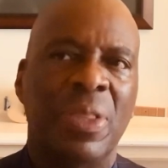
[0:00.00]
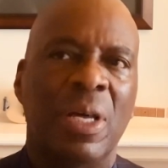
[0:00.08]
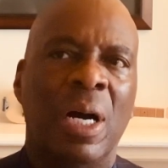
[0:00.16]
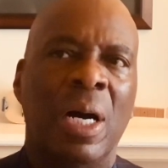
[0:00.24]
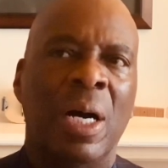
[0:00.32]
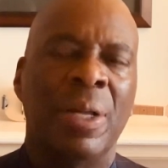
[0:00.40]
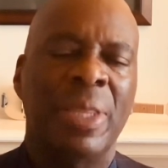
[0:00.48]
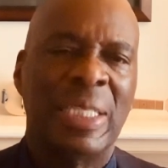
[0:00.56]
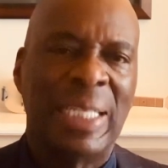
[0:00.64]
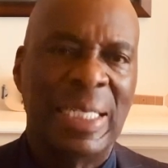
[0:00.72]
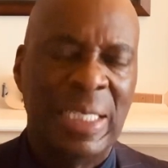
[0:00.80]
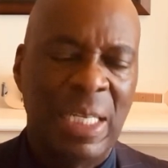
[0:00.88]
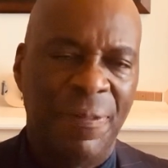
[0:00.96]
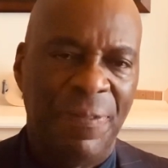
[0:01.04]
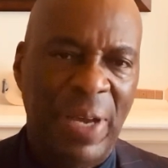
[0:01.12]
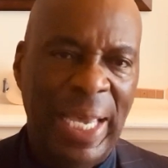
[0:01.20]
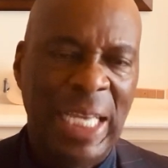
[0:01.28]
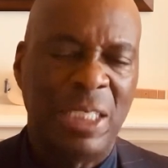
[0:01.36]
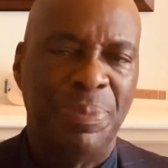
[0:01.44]
that they did for
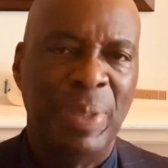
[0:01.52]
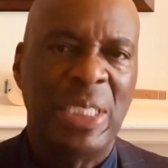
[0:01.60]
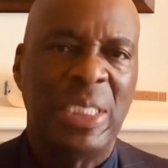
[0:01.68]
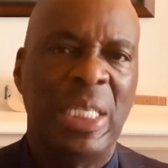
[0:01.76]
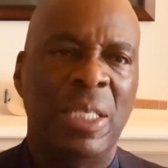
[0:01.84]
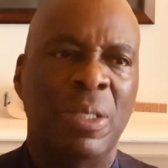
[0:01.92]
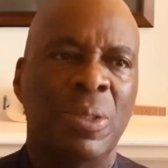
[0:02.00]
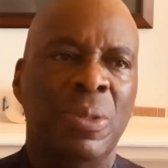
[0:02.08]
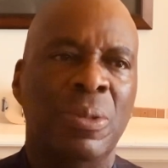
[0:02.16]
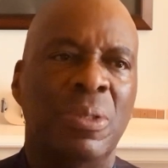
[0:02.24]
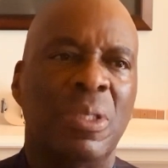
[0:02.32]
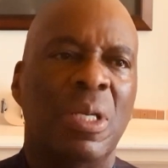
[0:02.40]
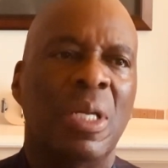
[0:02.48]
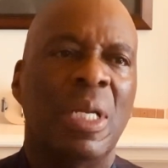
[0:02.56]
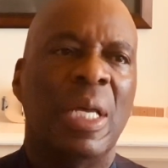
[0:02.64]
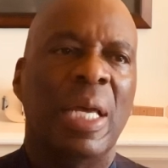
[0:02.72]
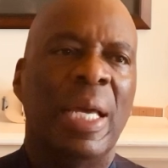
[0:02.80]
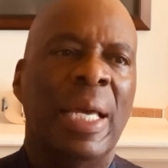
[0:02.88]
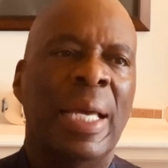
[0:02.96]
HBCUs
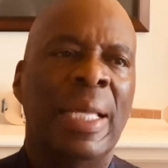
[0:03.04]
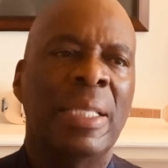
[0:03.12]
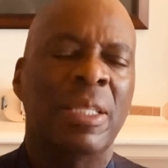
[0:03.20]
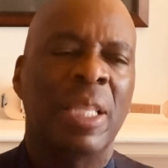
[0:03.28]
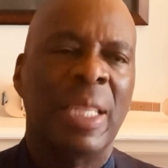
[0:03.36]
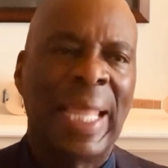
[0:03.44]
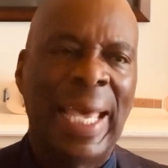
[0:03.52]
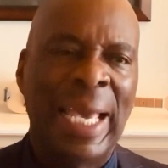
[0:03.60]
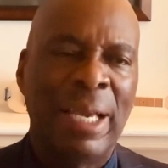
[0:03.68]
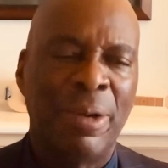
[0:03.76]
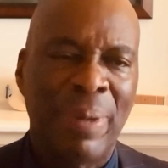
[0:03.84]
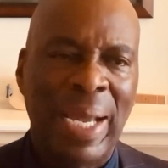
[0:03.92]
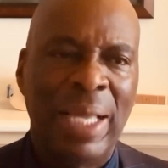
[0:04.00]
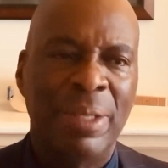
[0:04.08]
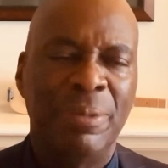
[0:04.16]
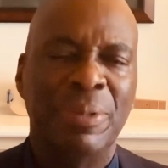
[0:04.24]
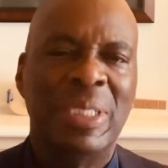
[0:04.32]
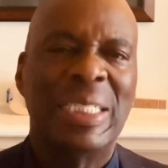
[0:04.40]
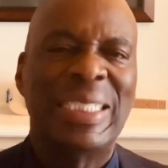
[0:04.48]
and the land grant.
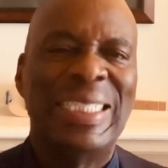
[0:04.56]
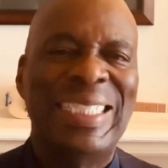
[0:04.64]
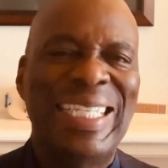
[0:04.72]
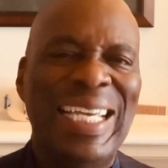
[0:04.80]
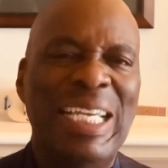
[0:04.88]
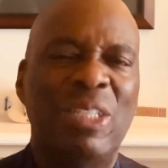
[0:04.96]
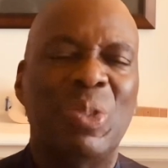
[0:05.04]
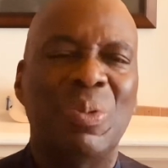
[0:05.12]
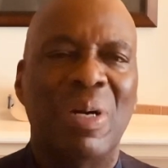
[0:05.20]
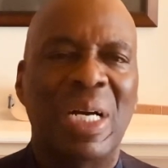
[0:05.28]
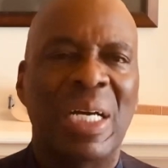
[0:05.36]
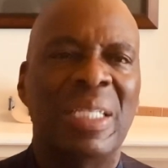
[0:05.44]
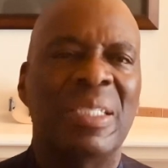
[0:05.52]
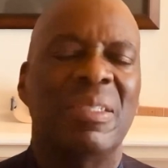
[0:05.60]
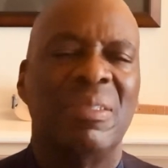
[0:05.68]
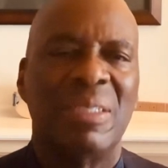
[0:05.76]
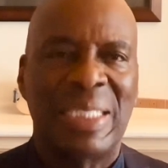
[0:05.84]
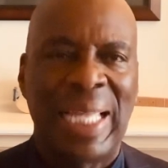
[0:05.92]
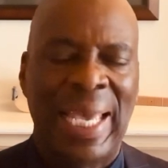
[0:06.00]
We just need to
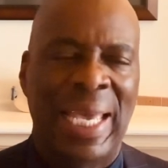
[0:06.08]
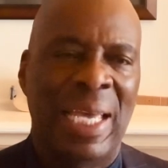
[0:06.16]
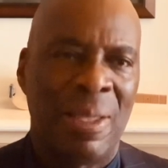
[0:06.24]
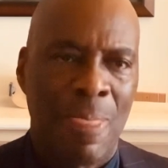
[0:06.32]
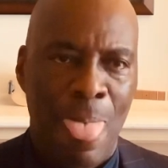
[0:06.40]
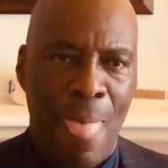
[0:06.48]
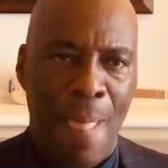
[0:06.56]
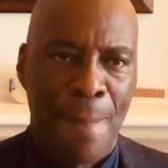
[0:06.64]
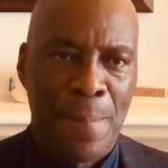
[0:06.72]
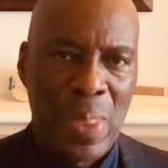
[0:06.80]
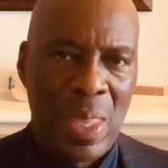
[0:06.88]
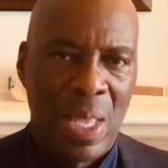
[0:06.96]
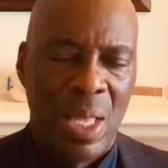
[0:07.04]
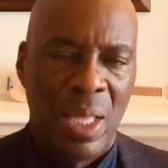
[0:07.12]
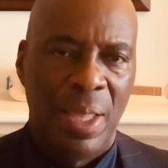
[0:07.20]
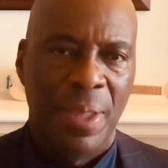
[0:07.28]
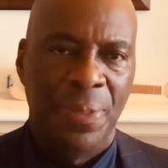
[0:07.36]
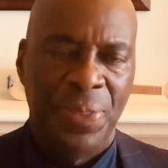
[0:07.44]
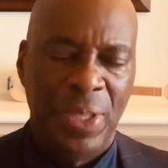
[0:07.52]
understand
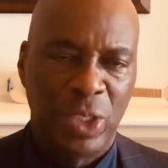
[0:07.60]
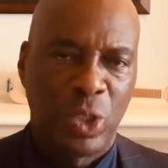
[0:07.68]
this